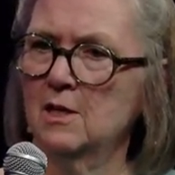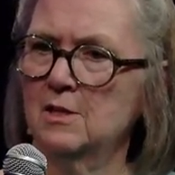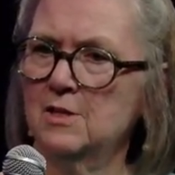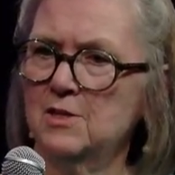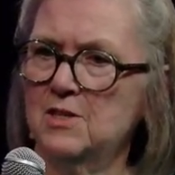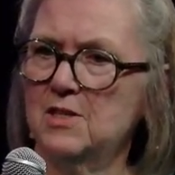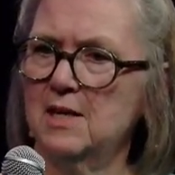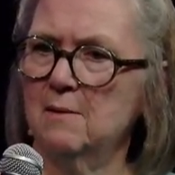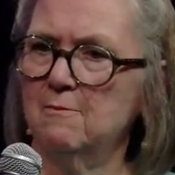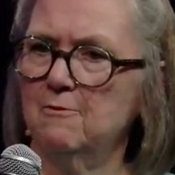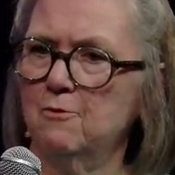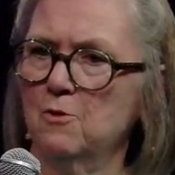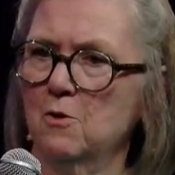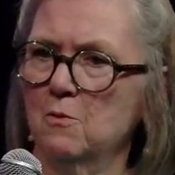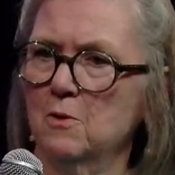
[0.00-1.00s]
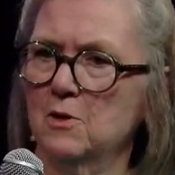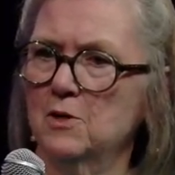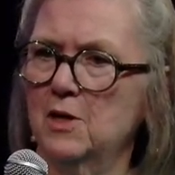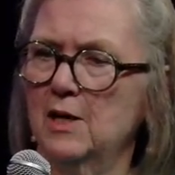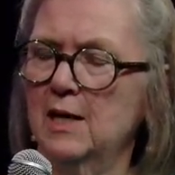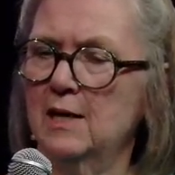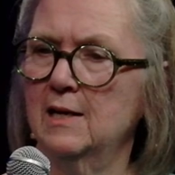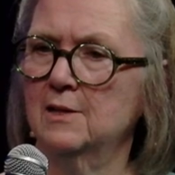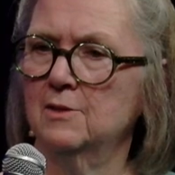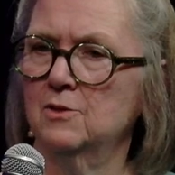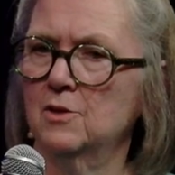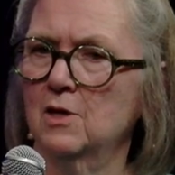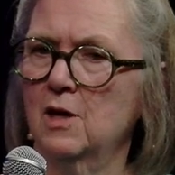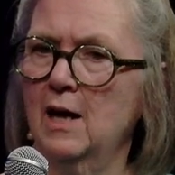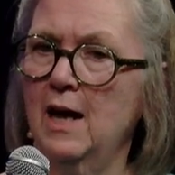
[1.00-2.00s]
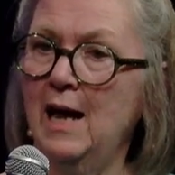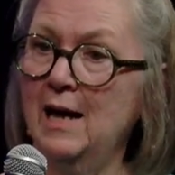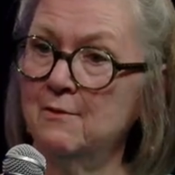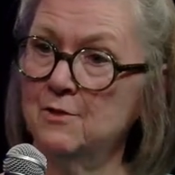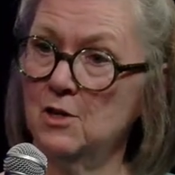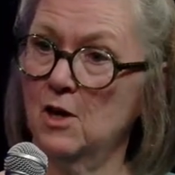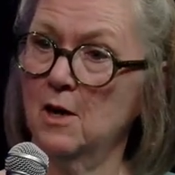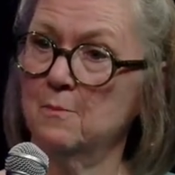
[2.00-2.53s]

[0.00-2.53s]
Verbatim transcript: to step forward and have the